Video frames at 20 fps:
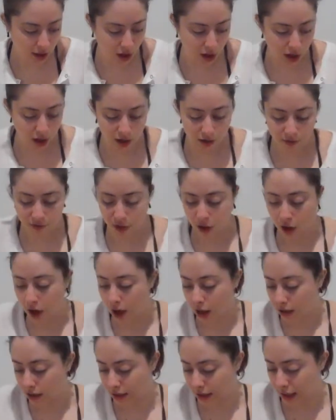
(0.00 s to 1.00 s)
of the
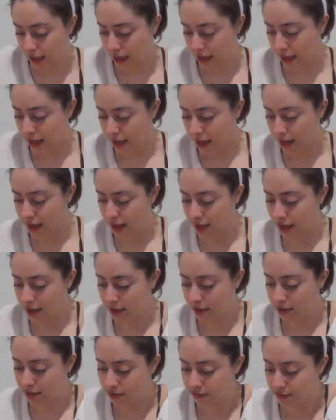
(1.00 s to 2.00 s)
holiday
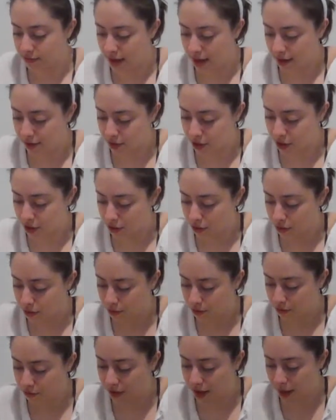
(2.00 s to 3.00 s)
and value
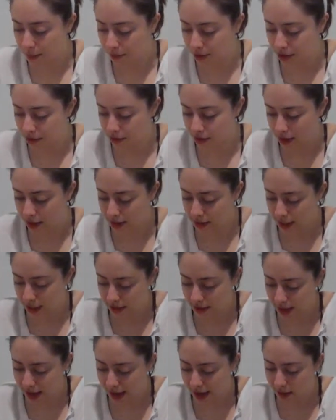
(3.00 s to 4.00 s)
family and things like
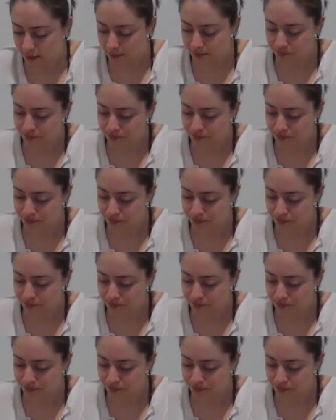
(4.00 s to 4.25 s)
that.